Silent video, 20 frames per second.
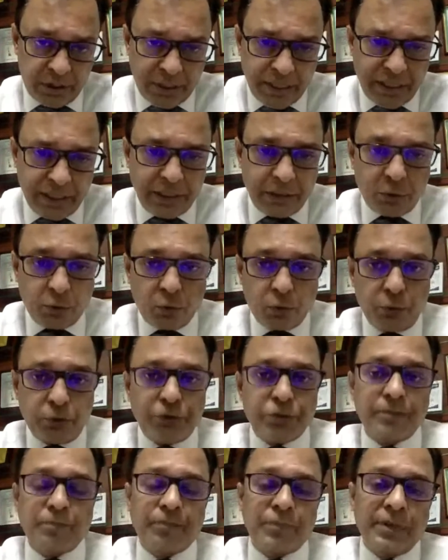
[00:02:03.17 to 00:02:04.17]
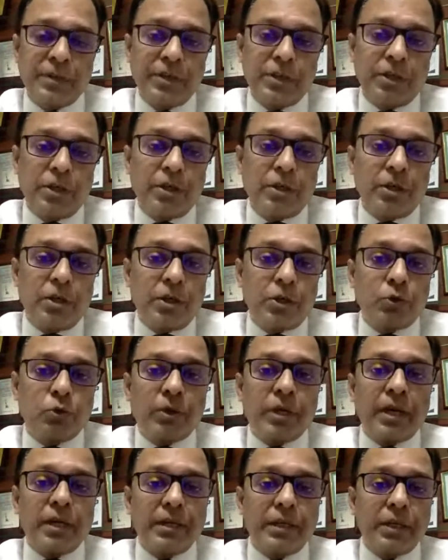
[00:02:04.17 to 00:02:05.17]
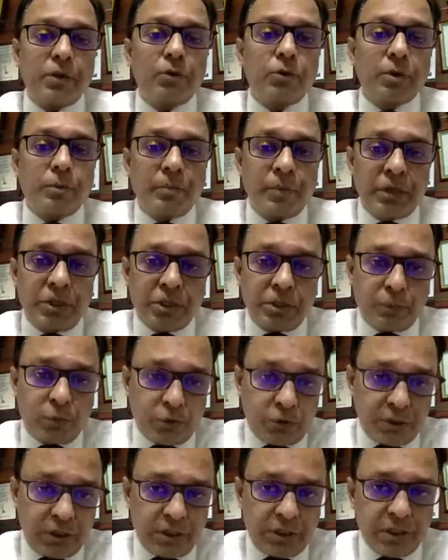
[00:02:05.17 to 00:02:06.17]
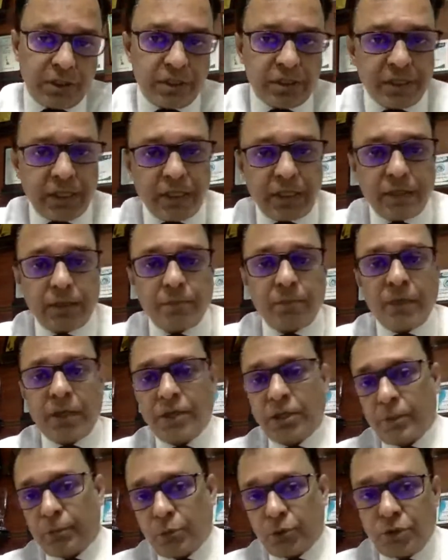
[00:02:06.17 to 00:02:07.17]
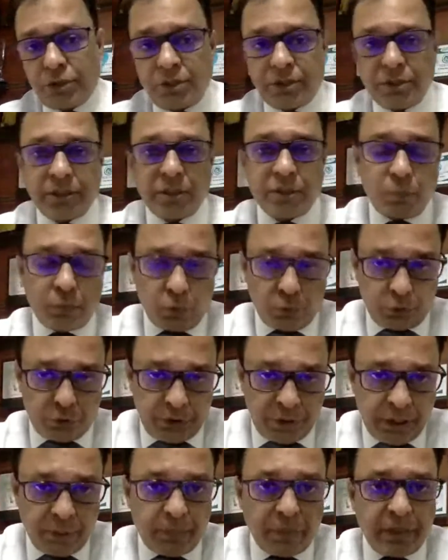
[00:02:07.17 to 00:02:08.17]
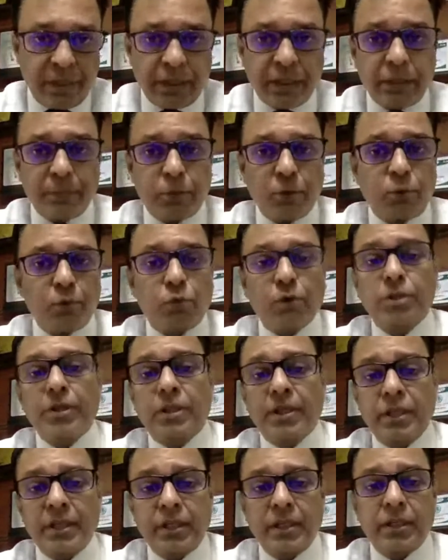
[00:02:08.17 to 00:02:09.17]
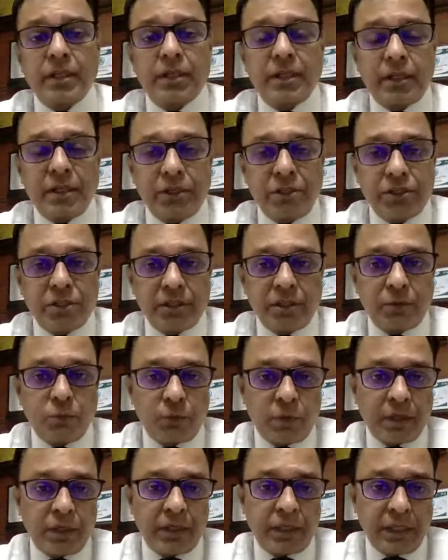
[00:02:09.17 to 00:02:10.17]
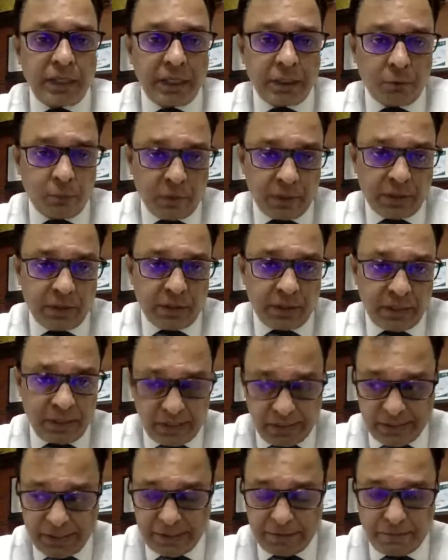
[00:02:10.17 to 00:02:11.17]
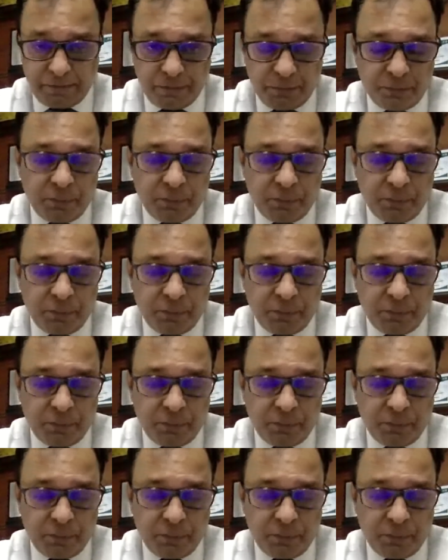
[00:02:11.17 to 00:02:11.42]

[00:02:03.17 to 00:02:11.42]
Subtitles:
tiny holes to carry out major procedures and minor procedures both, depending upon what the clinical condition we are dealing with is.